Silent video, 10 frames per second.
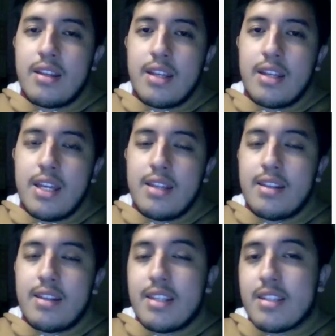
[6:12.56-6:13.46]
And
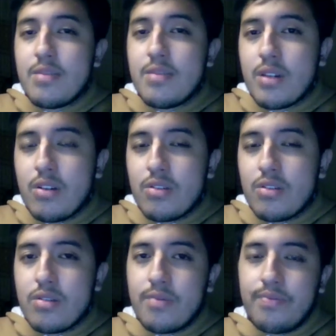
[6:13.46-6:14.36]
this is
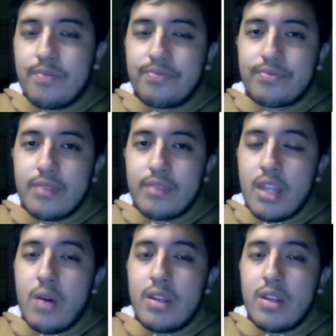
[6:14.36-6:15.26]
because
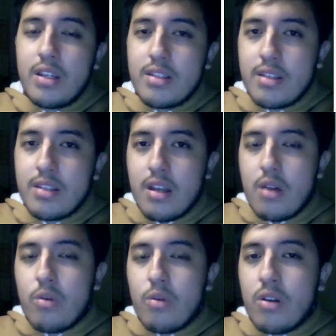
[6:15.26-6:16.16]
nowadays
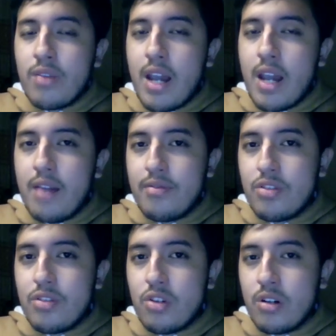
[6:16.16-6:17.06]
we don't have
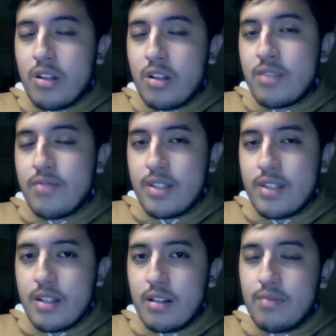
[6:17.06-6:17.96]
journals in
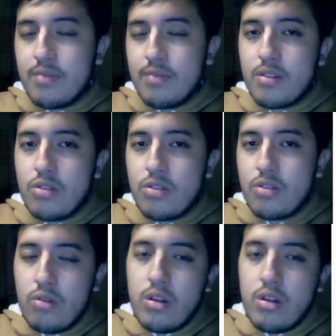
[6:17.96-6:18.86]
physical.
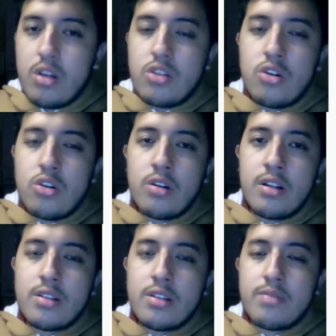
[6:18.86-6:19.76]
So
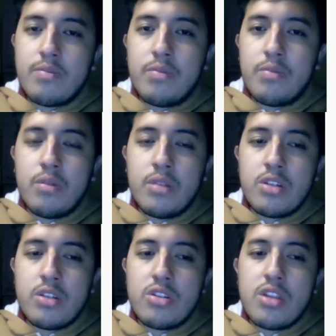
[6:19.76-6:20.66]
journals
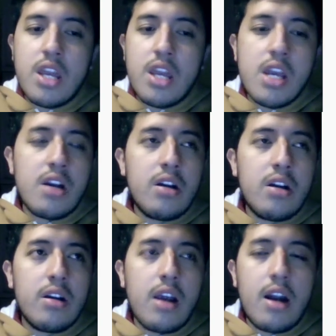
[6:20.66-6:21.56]
publish their
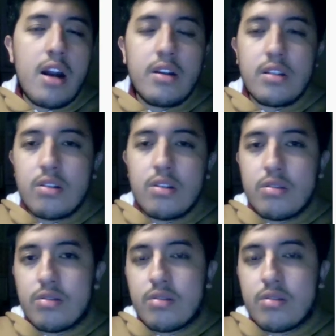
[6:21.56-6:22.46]

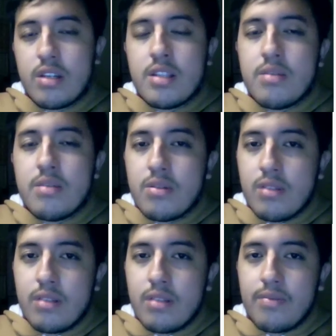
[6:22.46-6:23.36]
articles
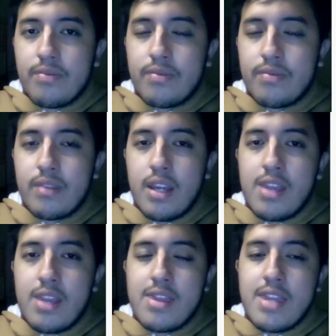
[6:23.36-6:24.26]
individually
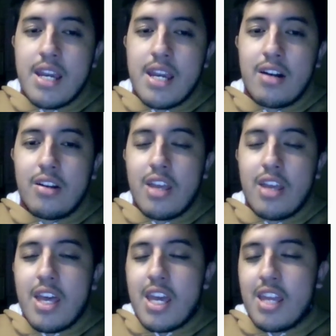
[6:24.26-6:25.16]
and
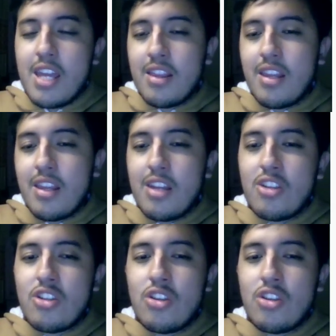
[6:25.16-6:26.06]
they
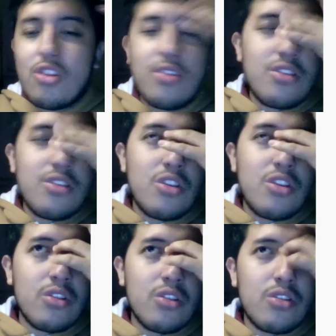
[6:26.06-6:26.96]

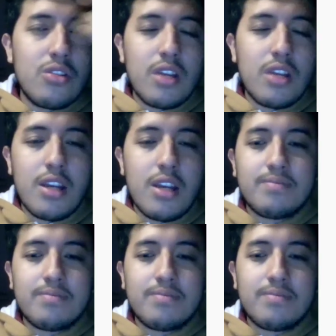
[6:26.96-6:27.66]
don't uh,